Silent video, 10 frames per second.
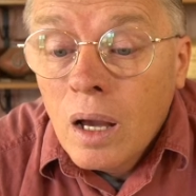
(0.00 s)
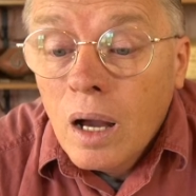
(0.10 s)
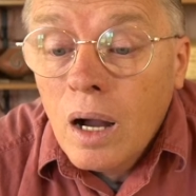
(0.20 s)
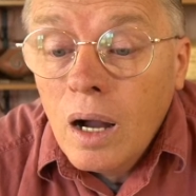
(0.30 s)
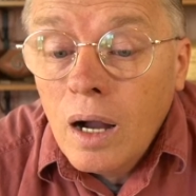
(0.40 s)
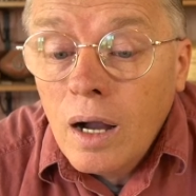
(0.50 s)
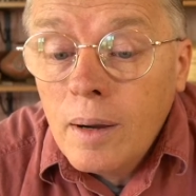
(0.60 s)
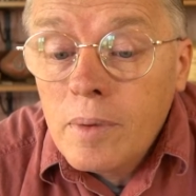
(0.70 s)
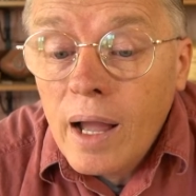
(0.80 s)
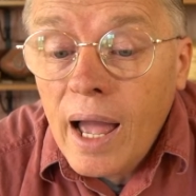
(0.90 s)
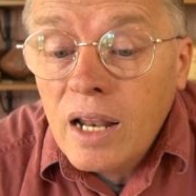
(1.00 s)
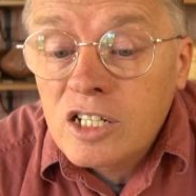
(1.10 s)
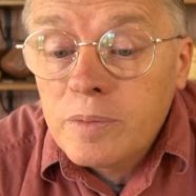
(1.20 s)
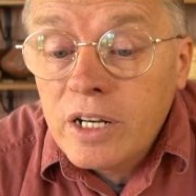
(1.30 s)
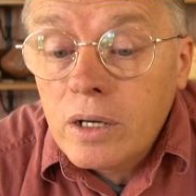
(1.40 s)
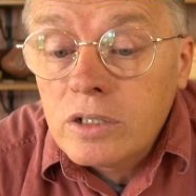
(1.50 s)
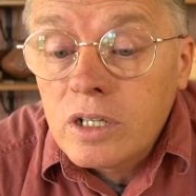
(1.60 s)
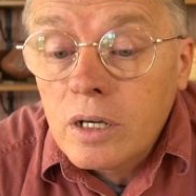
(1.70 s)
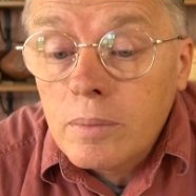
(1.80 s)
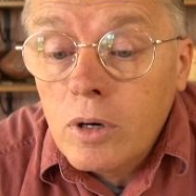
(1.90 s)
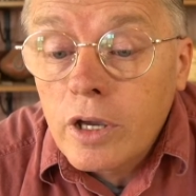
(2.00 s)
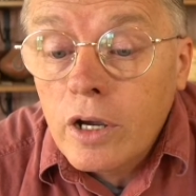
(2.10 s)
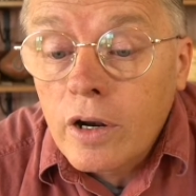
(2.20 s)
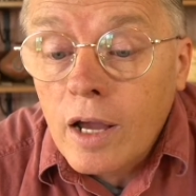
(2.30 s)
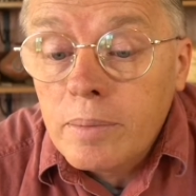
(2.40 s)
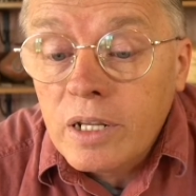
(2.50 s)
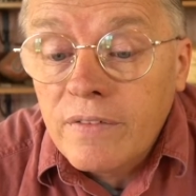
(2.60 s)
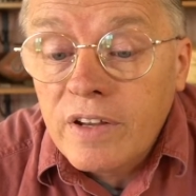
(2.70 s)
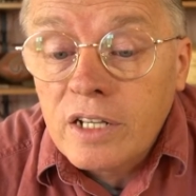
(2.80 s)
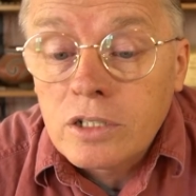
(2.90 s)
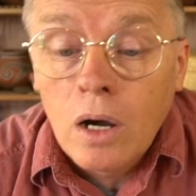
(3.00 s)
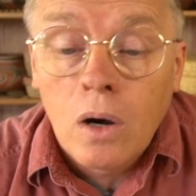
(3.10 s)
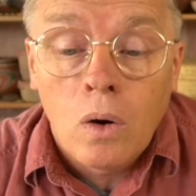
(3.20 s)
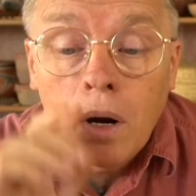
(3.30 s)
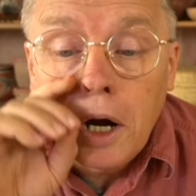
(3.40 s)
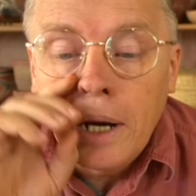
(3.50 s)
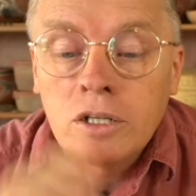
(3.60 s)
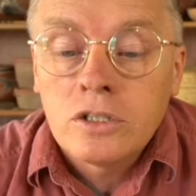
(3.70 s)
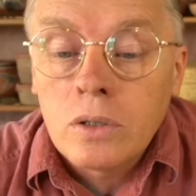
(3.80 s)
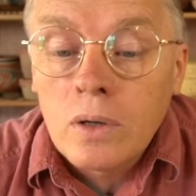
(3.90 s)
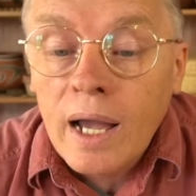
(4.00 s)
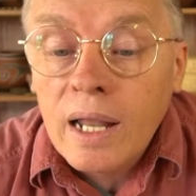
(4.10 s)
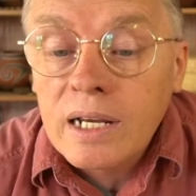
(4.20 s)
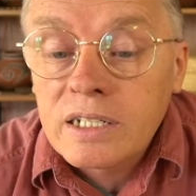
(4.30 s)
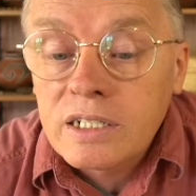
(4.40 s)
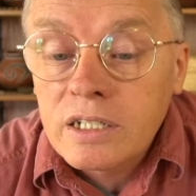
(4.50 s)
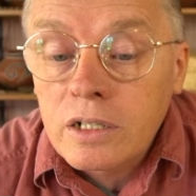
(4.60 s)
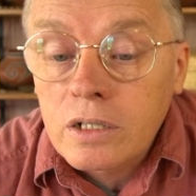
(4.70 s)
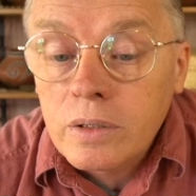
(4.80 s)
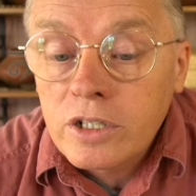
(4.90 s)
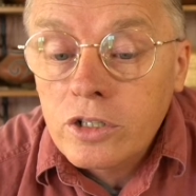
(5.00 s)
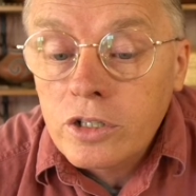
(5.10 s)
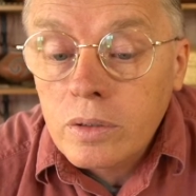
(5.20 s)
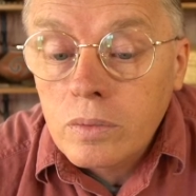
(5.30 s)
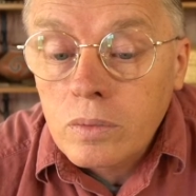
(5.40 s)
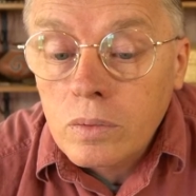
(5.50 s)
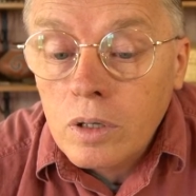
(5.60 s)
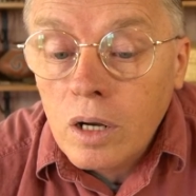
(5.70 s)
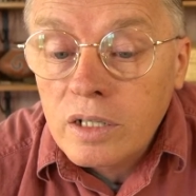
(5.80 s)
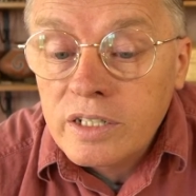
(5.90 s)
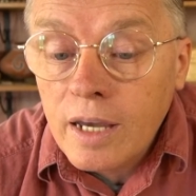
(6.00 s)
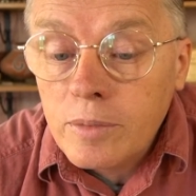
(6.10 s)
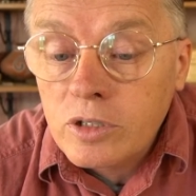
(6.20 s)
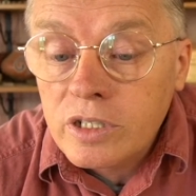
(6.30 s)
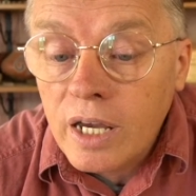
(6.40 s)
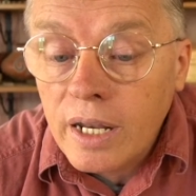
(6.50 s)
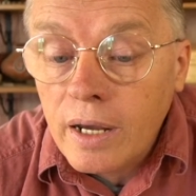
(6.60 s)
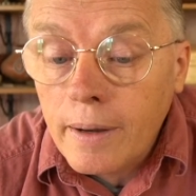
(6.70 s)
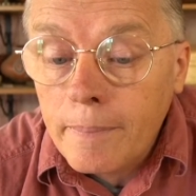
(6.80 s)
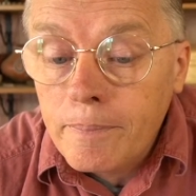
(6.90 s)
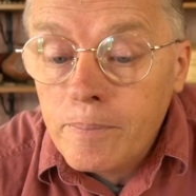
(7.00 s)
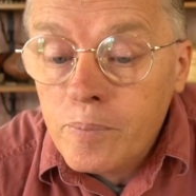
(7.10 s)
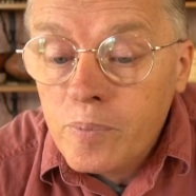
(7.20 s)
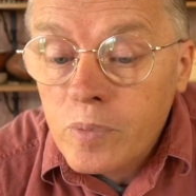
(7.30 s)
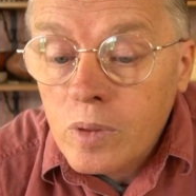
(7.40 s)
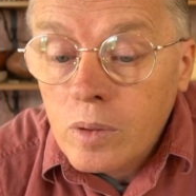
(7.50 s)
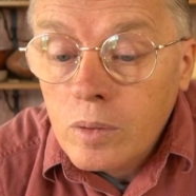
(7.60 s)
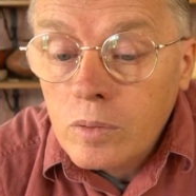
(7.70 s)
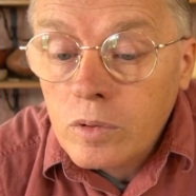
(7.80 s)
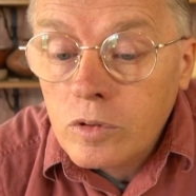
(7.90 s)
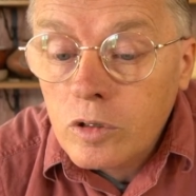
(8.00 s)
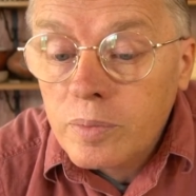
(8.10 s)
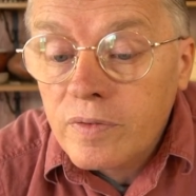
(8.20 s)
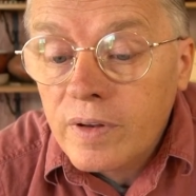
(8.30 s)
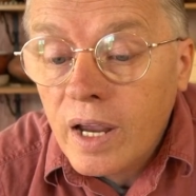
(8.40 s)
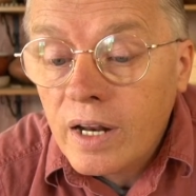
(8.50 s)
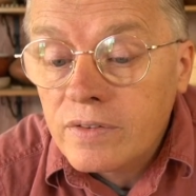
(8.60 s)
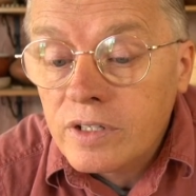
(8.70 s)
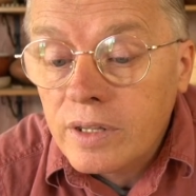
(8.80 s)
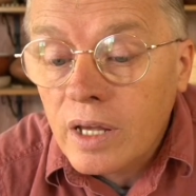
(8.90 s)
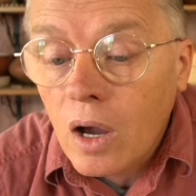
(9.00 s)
Um, Alex Mendoza, Mogollon, I believe it is. Oh, uh, so Alex, your question. Uh, Samuel said, um, group of native did they?